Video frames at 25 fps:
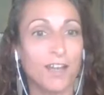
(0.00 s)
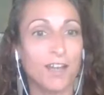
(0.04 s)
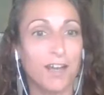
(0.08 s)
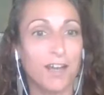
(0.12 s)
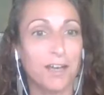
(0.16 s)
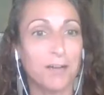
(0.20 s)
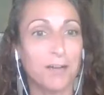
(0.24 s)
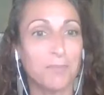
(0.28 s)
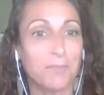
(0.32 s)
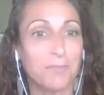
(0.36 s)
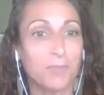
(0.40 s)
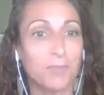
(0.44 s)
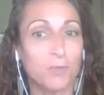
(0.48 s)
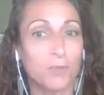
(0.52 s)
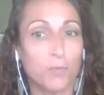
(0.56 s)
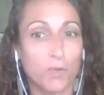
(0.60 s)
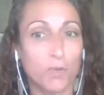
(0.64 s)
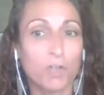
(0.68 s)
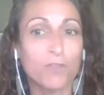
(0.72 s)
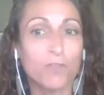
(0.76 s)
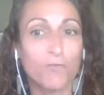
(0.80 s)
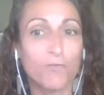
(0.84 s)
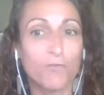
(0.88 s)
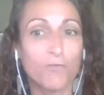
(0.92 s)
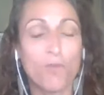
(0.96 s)
the
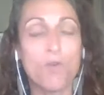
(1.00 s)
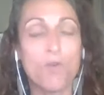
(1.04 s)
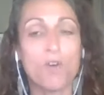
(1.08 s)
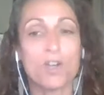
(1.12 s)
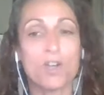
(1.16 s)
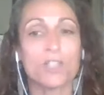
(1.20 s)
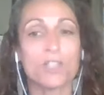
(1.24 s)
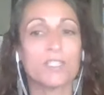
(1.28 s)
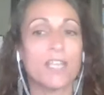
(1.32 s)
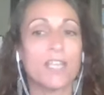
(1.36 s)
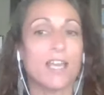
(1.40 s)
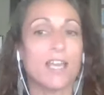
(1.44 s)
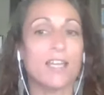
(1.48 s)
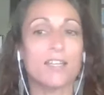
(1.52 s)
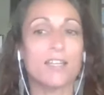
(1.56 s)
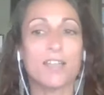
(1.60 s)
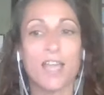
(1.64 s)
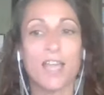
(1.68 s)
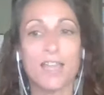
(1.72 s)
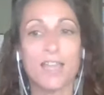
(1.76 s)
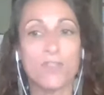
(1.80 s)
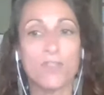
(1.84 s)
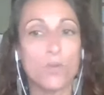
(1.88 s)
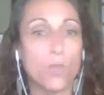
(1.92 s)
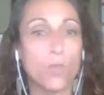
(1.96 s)
workforce and
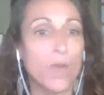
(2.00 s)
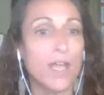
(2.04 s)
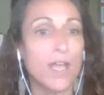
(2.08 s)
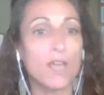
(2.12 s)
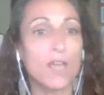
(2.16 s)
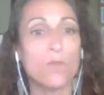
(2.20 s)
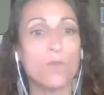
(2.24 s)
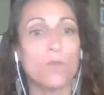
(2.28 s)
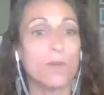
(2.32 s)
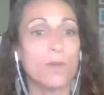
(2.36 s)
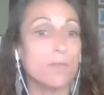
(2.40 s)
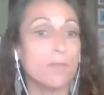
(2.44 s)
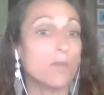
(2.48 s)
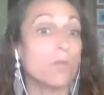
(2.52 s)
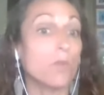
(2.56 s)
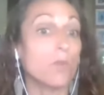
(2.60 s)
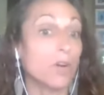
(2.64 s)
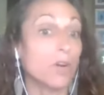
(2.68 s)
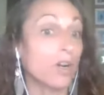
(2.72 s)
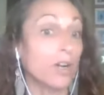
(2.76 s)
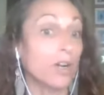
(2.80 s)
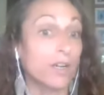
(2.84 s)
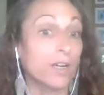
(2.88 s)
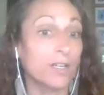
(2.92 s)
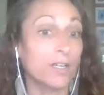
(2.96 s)
the way women
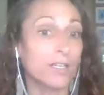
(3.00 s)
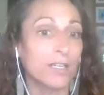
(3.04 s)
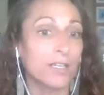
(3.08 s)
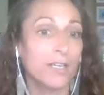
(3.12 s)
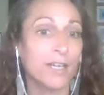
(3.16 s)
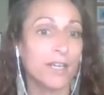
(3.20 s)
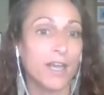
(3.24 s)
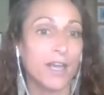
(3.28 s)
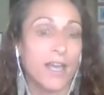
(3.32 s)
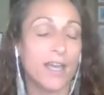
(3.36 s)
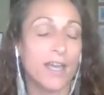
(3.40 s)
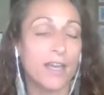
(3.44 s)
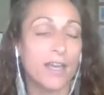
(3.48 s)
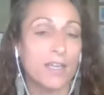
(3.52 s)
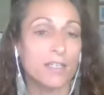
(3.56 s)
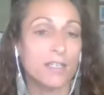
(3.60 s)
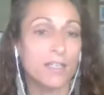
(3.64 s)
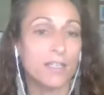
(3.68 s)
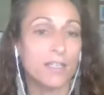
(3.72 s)
work, and